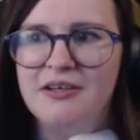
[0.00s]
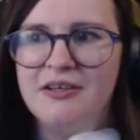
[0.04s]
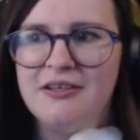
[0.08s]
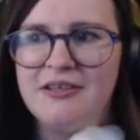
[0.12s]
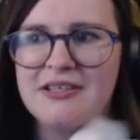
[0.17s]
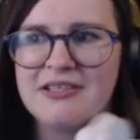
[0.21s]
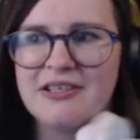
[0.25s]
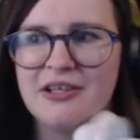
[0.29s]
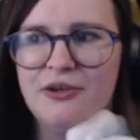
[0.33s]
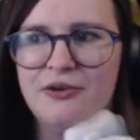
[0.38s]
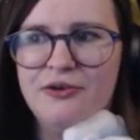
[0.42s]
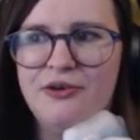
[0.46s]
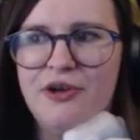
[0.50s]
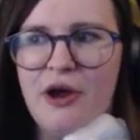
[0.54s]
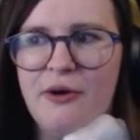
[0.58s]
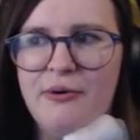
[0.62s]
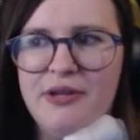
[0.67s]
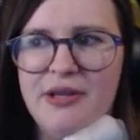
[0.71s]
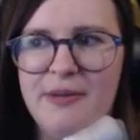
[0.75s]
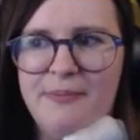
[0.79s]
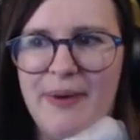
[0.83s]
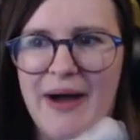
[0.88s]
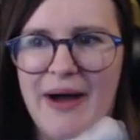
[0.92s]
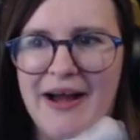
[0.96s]
There's a little note
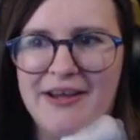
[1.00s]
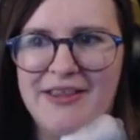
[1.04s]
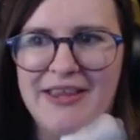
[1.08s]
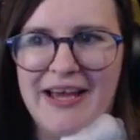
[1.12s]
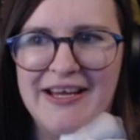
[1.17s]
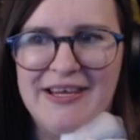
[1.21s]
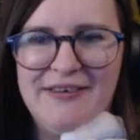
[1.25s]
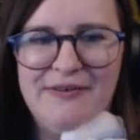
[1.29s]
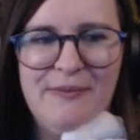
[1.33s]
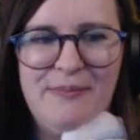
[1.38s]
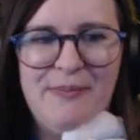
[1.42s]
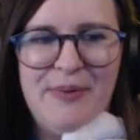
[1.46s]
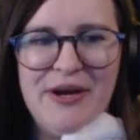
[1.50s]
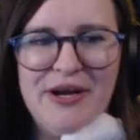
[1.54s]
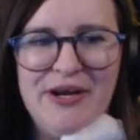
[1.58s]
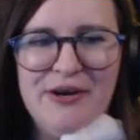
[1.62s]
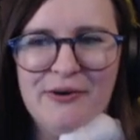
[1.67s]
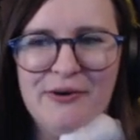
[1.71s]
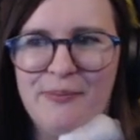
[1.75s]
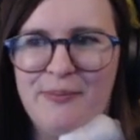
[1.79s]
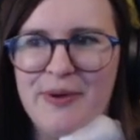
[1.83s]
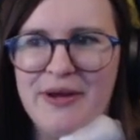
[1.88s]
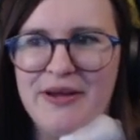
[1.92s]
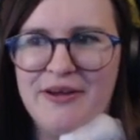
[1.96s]
in the bag. Thank you for being a
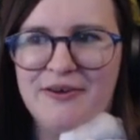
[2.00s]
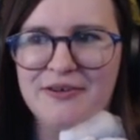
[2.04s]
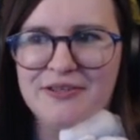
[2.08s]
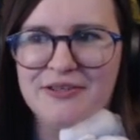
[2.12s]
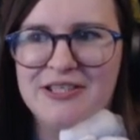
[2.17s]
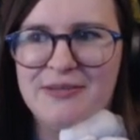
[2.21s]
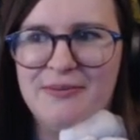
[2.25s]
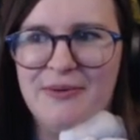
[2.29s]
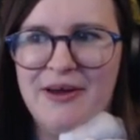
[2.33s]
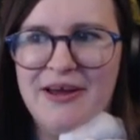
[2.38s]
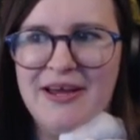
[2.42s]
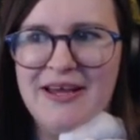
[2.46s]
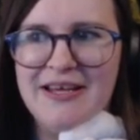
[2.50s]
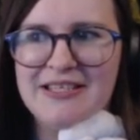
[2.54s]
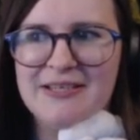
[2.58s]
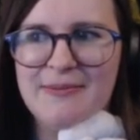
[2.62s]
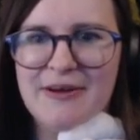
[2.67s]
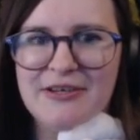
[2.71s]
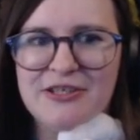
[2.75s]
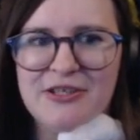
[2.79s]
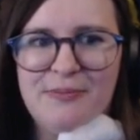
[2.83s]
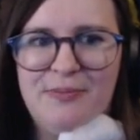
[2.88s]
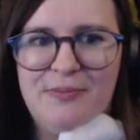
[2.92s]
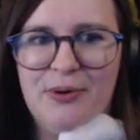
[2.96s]
repeat customer. Here's some
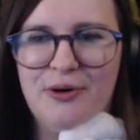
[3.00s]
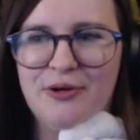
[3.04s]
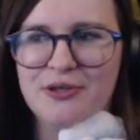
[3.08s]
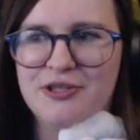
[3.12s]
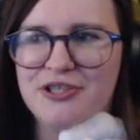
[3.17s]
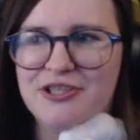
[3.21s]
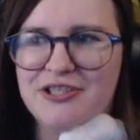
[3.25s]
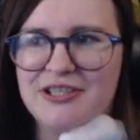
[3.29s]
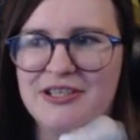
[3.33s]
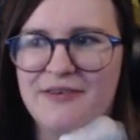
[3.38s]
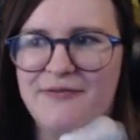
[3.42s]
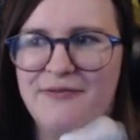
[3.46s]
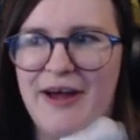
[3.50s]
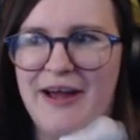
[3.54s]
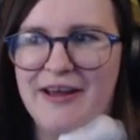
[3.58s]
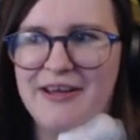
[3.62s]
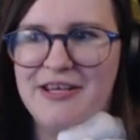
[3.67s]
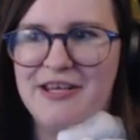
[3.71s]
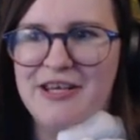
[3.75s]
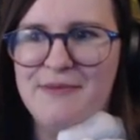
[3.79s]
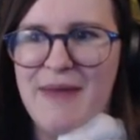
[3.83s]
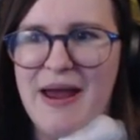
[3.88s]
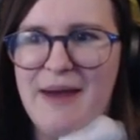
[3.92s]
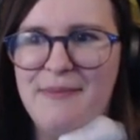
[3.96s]
extra portions of the
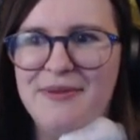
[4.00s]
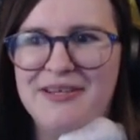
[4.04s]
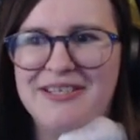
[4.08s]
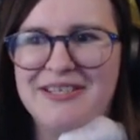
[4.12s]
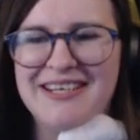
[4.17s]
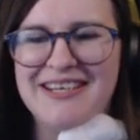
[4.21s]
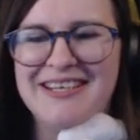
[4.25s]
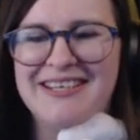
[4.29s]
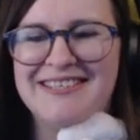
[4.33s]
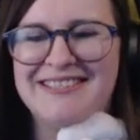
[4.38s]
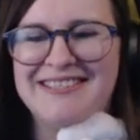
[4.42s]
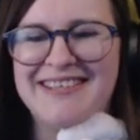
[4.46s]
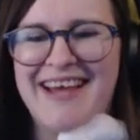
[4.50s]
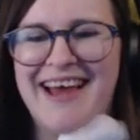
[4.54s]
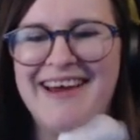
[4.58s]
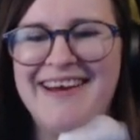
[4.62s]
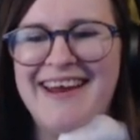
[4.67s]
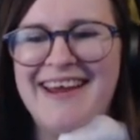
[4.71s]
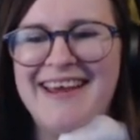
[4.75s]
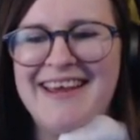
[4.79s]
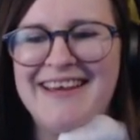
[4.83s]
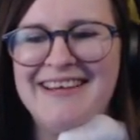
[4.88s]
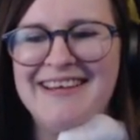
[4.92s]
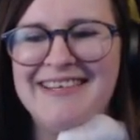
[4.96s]
fanky. Maybe this is a sign
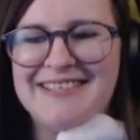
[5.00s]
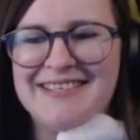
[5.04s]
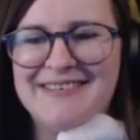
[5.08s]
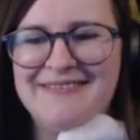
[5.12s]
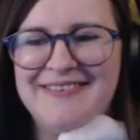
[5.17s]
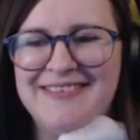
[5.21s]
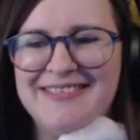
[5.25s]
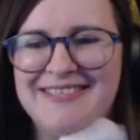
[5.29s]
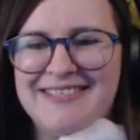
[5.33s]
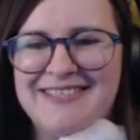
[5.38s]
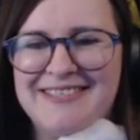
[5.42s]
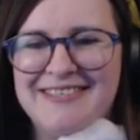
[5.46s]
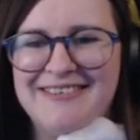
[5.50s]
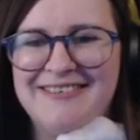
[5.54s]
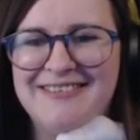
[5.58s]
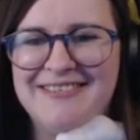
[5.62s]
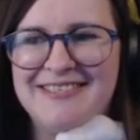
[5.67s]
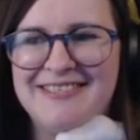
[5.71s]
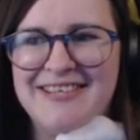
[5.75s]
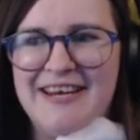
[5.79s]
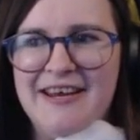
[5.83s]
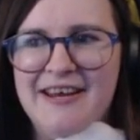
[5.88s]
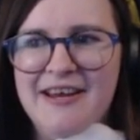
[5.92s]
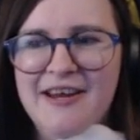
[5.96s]
I eat too much
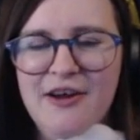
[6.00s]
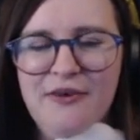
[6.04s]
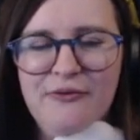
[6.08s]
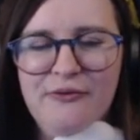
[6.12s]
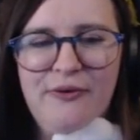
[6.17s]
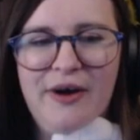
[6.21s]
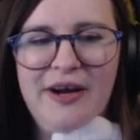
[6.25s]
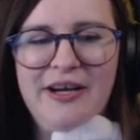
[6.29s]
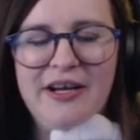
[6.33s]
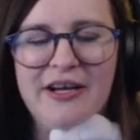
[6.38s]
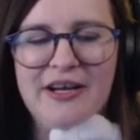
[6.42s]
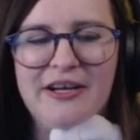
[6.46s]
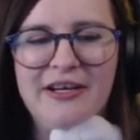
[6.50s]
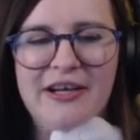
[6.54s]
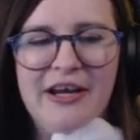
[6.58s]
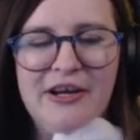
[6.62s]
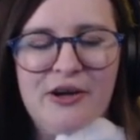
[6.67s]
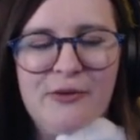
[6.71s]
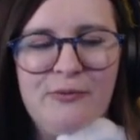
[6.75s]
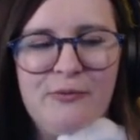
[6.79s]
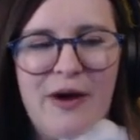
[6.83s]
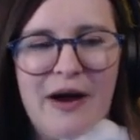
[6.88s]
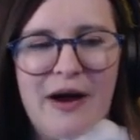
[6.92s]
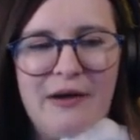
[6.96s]
sushi. Raider, can I
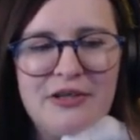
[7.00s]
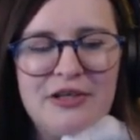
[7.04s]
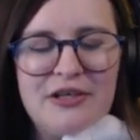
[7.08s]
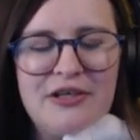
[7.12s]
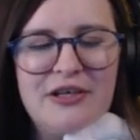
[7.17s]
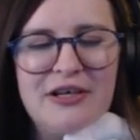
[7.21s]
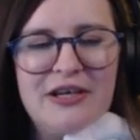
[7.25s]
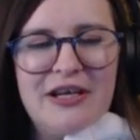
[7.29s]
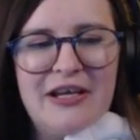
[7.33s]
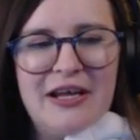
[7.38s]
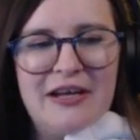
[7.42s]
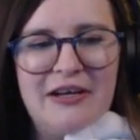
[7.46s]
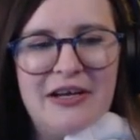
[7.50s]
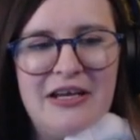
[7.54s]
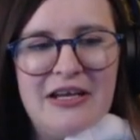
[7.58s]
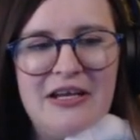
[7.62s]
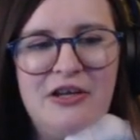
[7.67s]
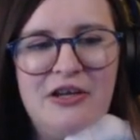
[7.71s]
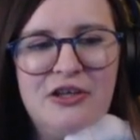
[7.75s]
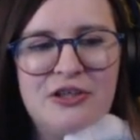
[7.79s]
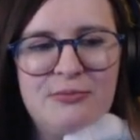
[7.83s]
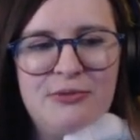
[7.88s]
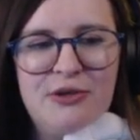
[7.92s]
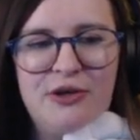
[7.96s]
come around and, and
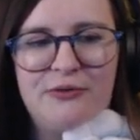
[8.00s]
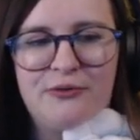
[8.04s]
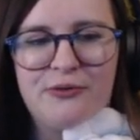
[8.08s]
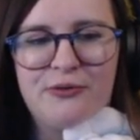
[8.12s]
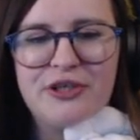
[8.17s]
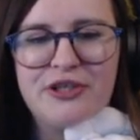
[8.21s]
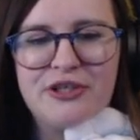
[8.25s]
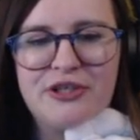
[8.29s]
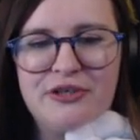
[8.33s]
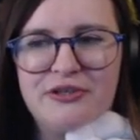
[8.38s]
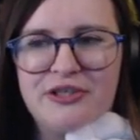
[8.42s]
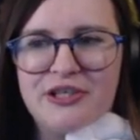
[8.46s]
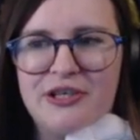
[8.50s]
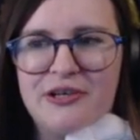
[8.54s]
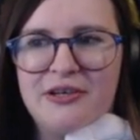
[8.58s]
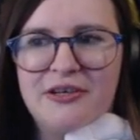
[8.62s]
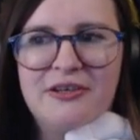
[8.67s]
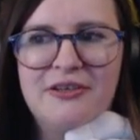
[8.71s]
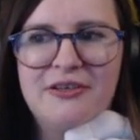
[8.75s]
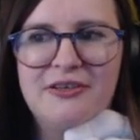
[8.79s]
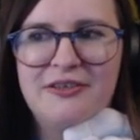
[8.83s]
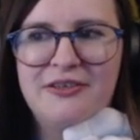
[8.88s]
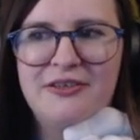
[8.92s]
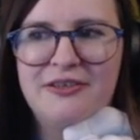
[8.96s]
eat some of your free sushi?
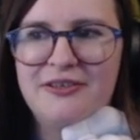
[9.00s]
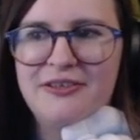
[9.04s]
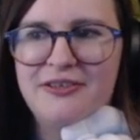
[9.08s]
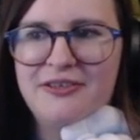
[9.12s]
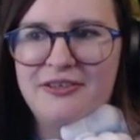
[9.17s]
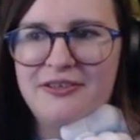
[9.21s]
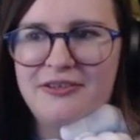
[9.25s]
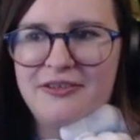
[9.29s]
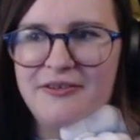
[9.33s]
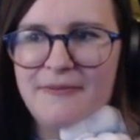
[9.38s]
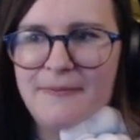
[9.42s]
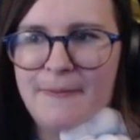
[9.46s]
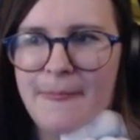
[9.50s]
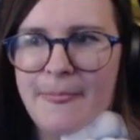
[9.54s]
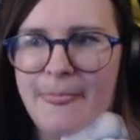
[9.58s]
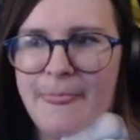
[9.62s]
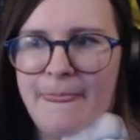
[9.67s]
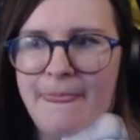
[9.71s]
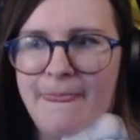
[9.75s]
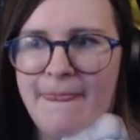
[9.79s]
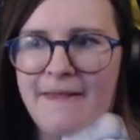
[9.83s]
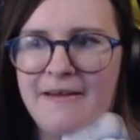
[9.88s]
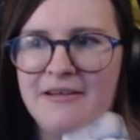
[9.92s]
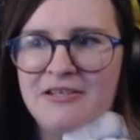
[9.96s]

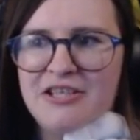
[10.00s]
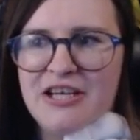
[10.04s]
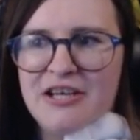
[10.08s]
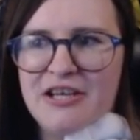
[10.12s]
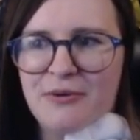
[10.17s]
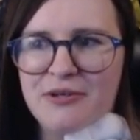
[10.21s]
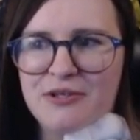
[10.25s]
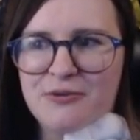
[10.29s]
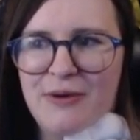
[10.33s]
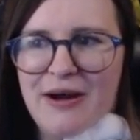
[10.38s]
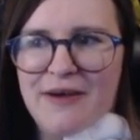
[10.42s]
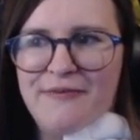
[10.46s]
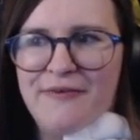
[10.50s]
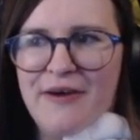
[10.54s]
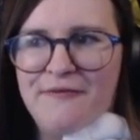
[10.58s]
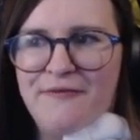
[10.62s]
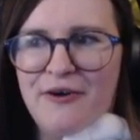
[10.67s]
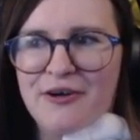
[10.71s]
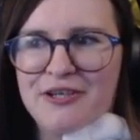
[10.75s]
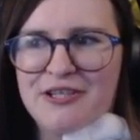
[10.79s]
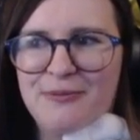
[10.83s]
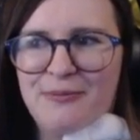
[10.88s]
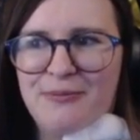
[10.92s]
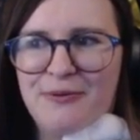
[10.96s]
Cheek wants Wi-Fi,
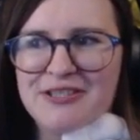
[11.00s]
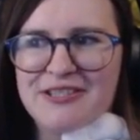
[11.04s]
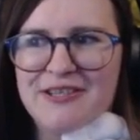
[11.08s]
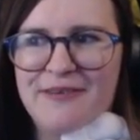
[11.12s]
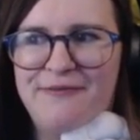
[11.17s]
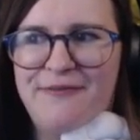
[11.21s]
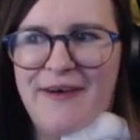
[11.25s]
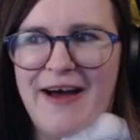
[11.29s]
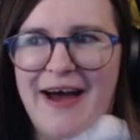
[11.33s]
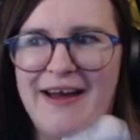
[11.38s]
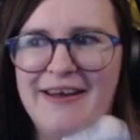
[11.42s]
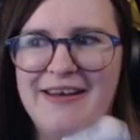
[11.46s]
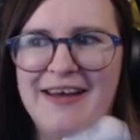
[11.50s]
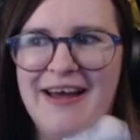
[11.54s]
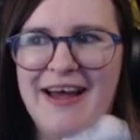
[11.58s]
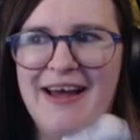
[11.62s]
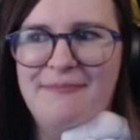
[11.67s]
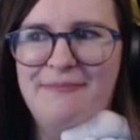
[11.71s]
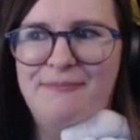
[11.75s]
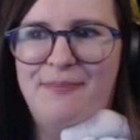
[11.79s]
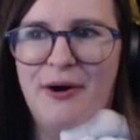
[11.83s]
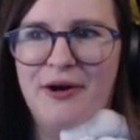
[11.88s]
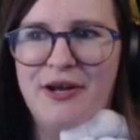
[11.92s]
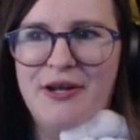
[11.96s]
Foxy wants the fan,
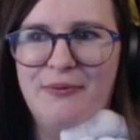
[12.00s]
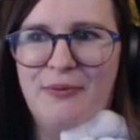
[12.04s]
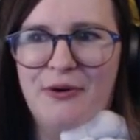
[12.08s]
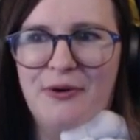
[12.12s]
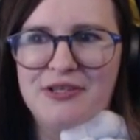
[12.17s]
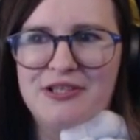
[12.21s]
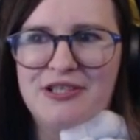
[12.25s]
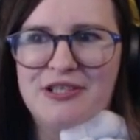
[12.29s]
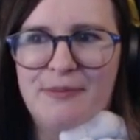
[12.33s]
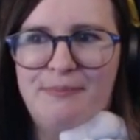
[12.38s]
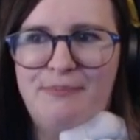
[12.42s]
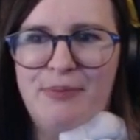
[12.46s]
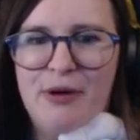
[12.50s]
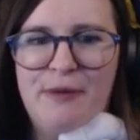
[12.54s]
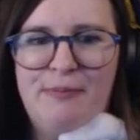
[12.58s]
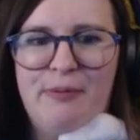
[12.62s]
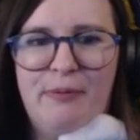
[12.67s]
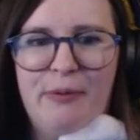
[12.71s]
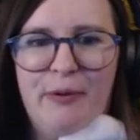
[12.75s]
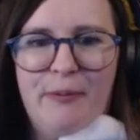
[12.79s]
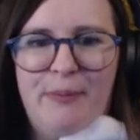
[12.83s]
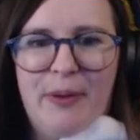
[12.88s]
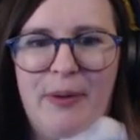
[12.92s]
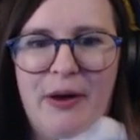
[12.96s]
and Bonnie wants the
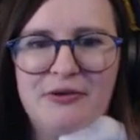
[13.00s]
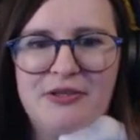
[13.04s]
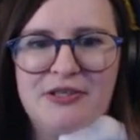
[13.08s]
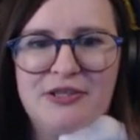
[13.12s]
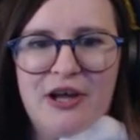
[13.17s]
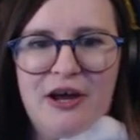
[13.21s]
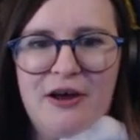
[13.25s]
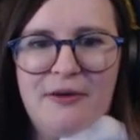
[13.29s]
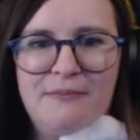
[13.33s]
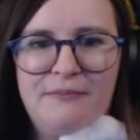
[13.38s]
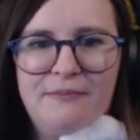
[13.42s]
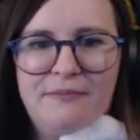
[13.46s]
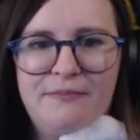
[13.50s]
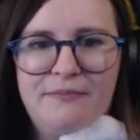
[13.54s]
boopable poster.